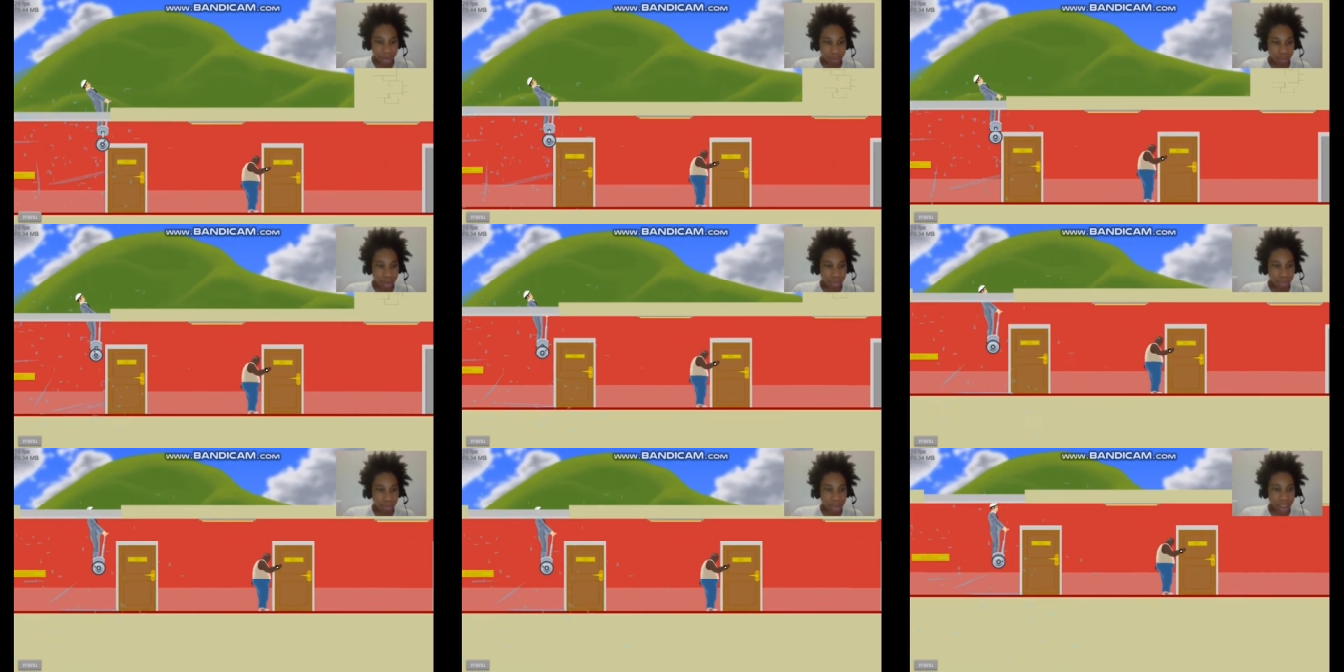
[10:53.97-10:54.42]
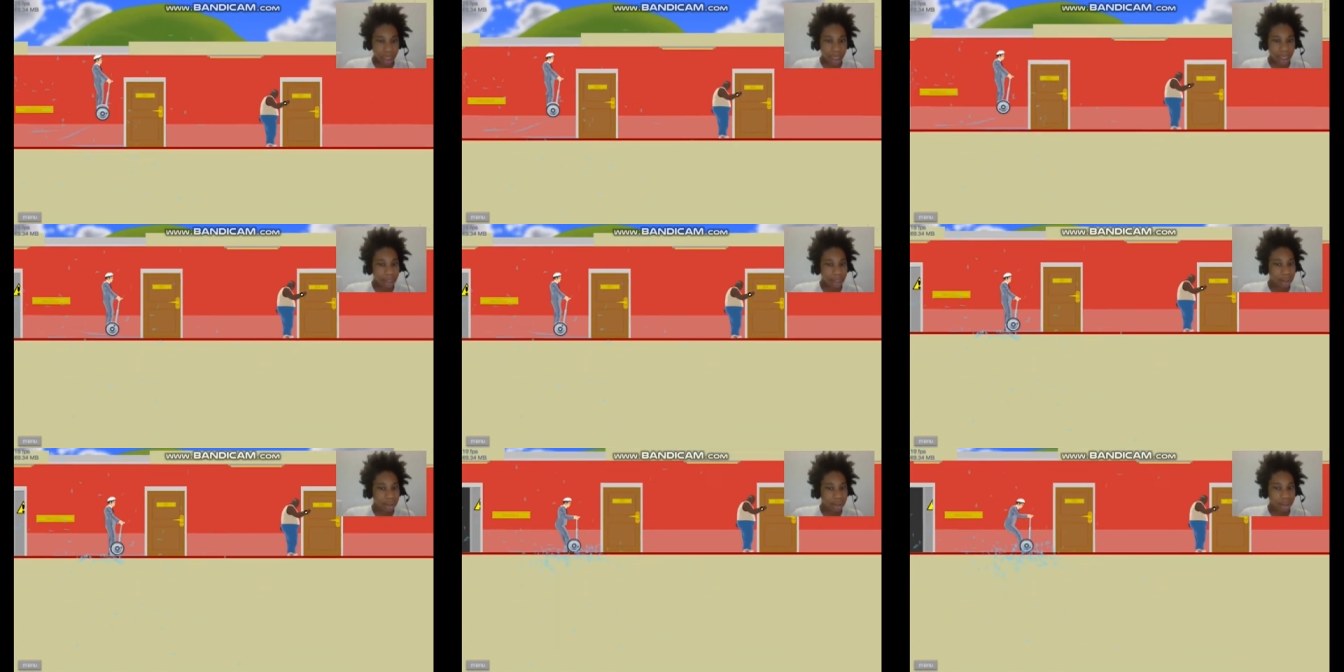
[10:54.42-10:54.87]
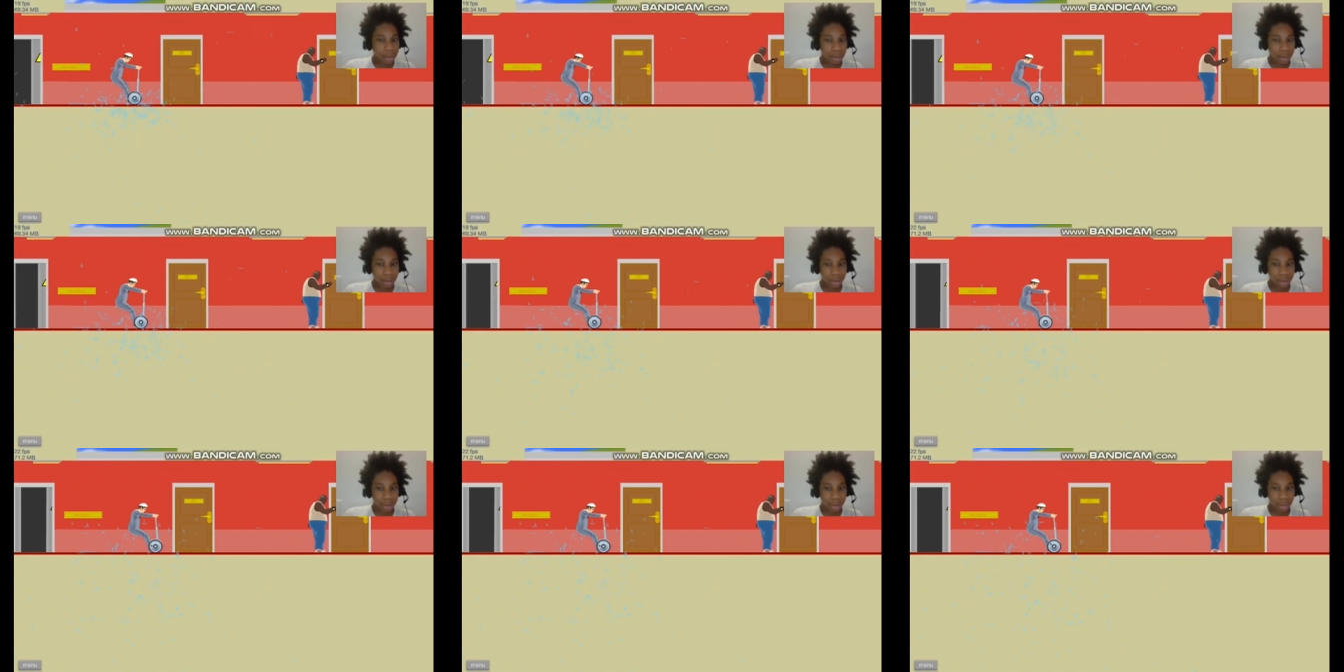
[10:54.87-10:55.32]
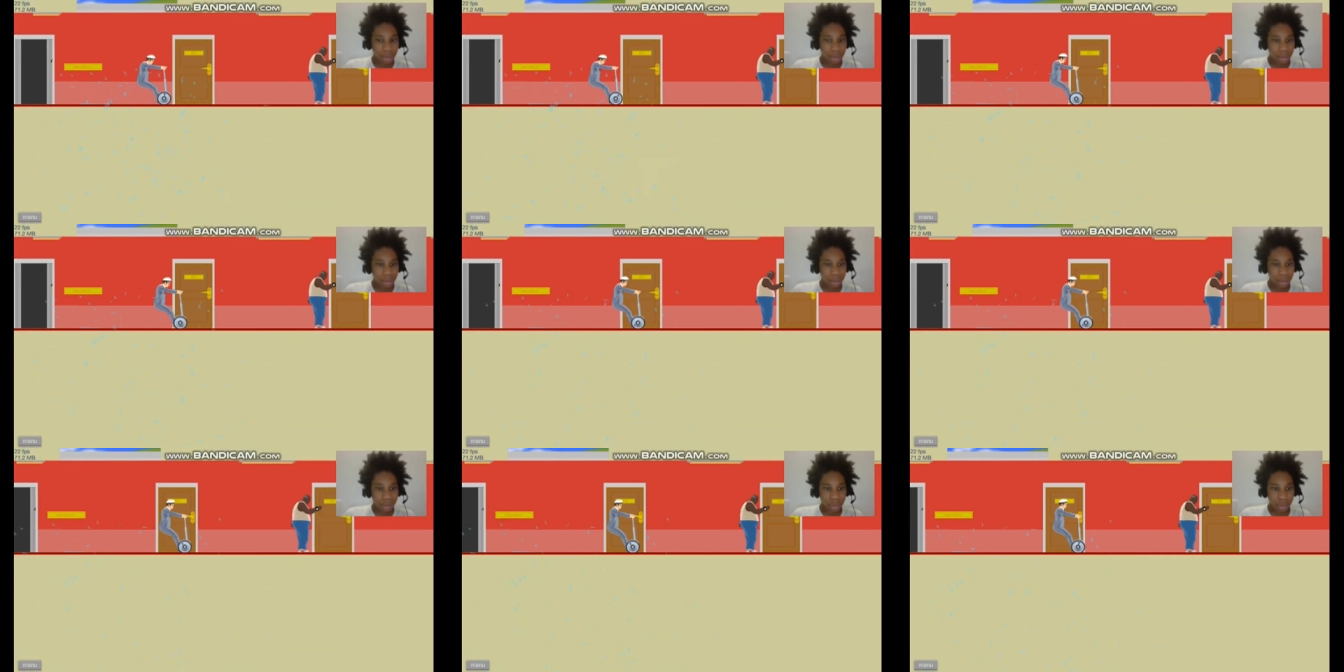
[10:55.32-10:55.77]
What? Ah!
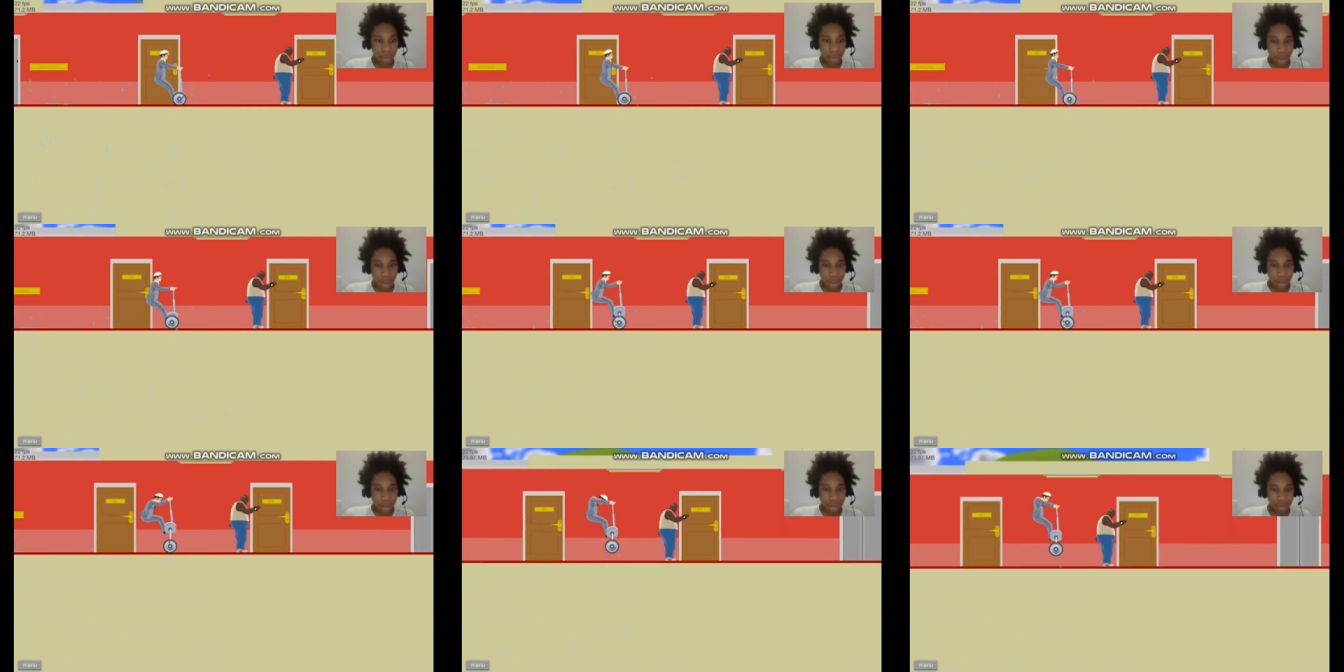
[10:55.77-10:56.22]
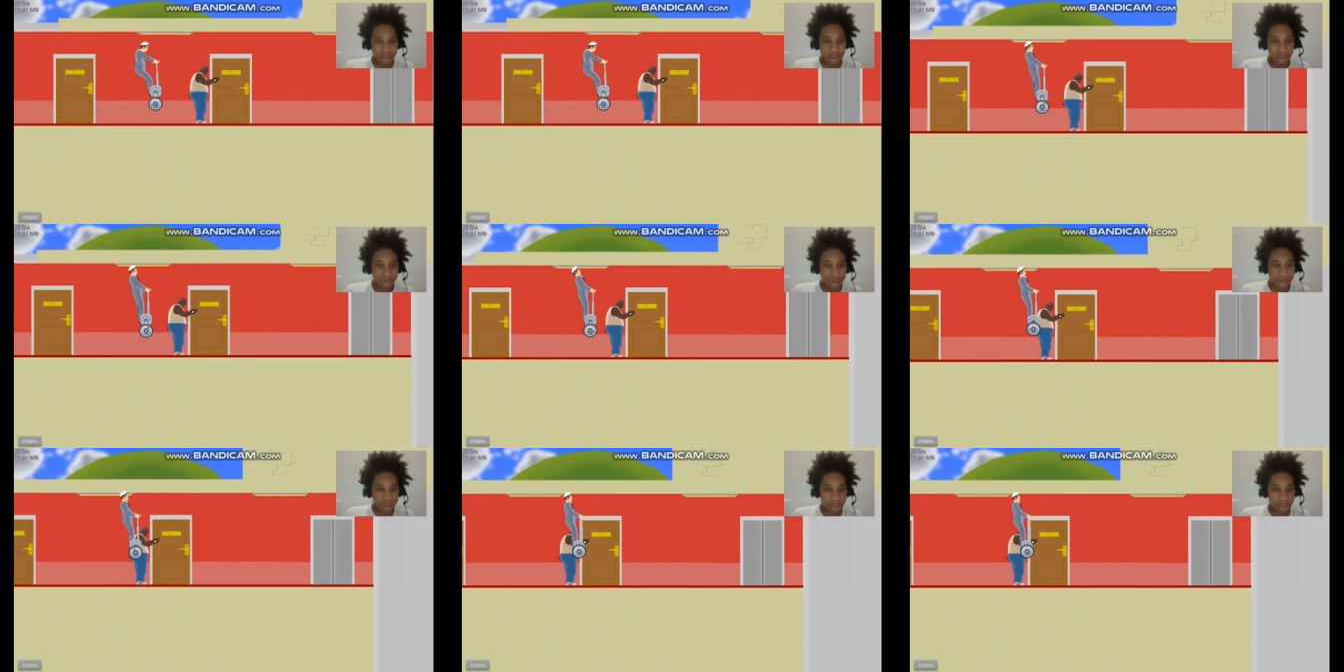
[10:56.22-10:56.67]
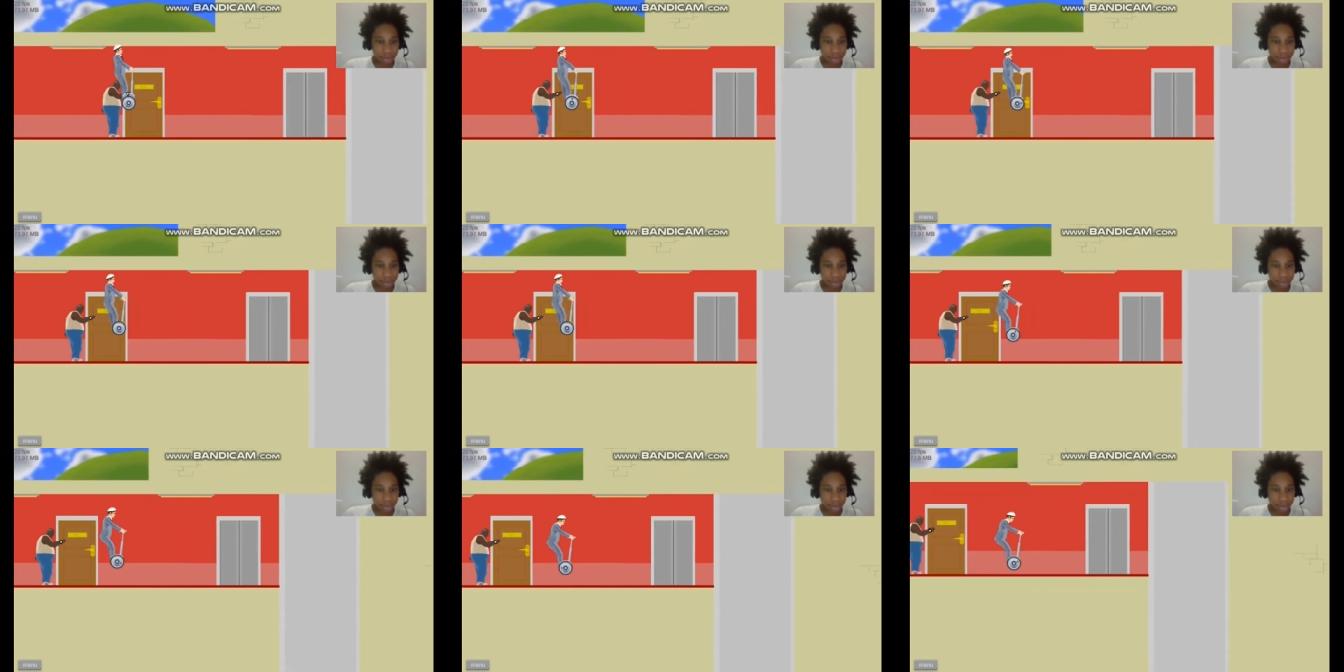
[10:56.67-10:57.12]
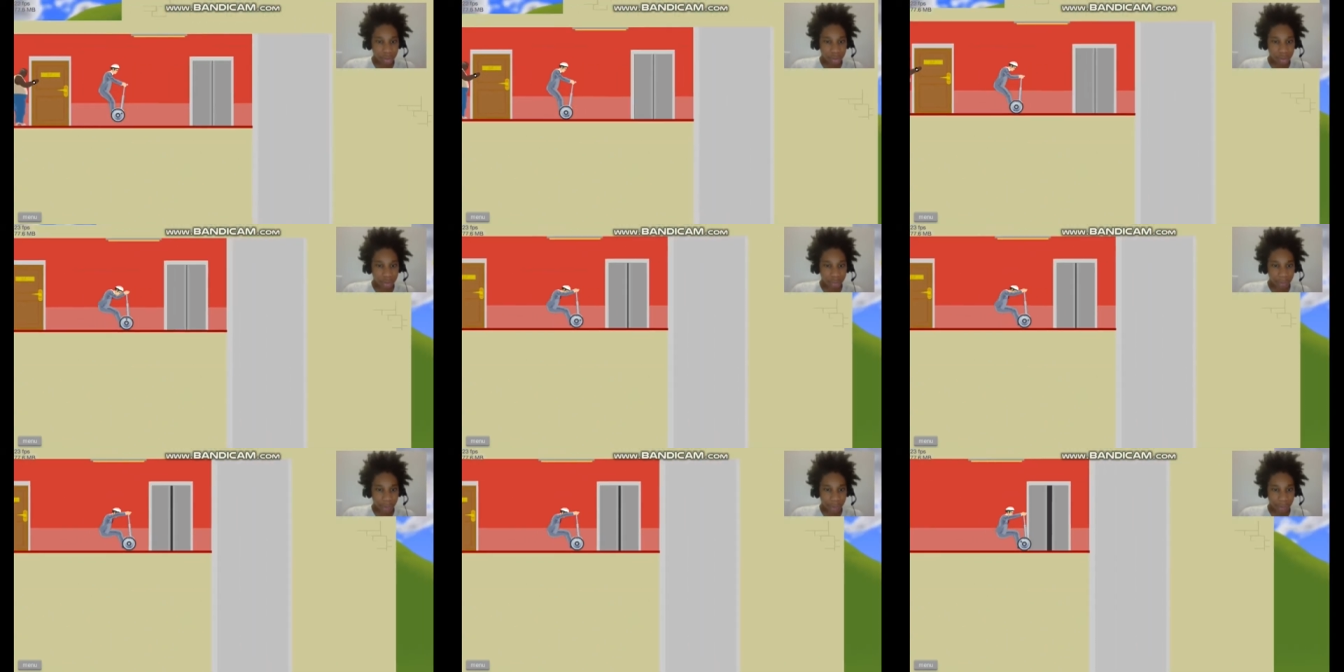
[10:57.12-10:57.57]
This is.
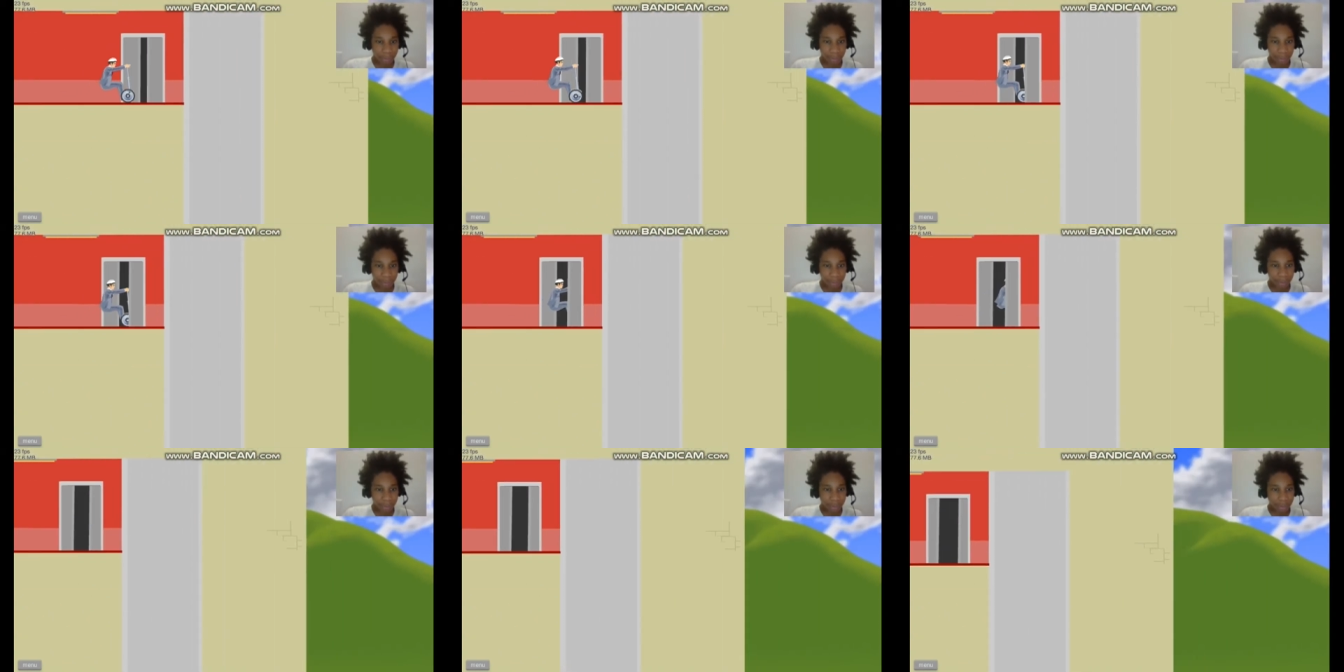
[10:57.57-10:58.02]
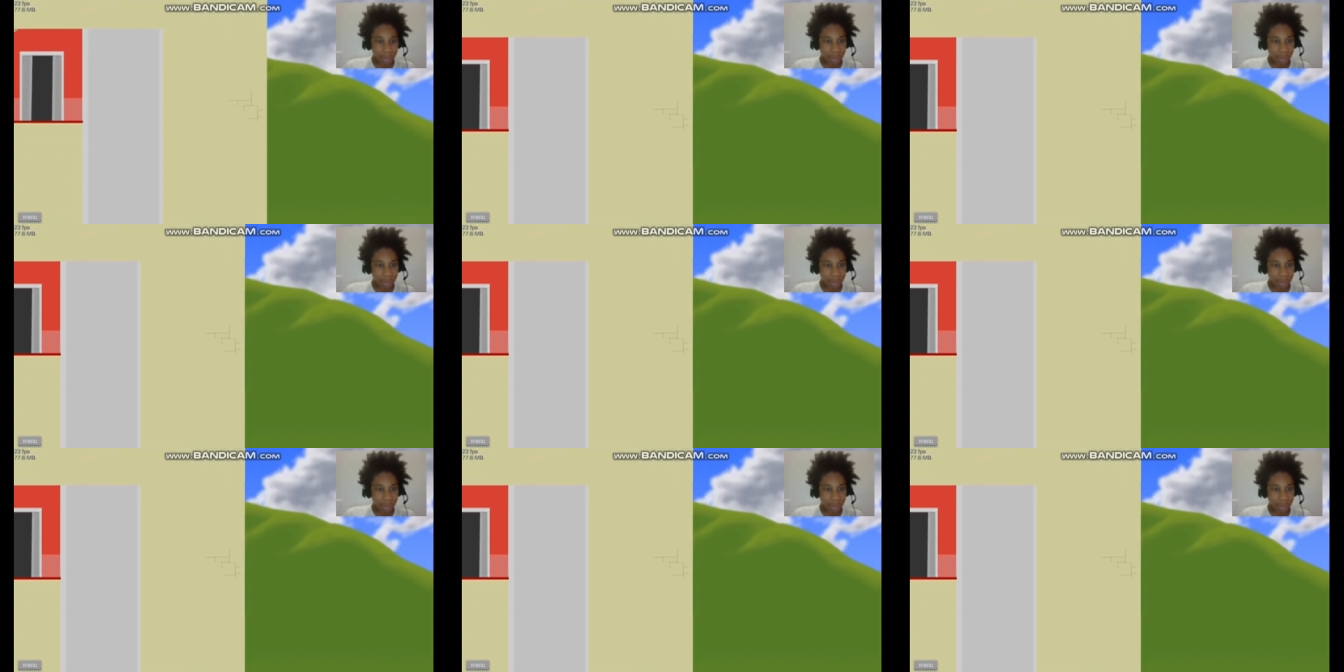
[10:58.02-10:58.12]
Wait, wait.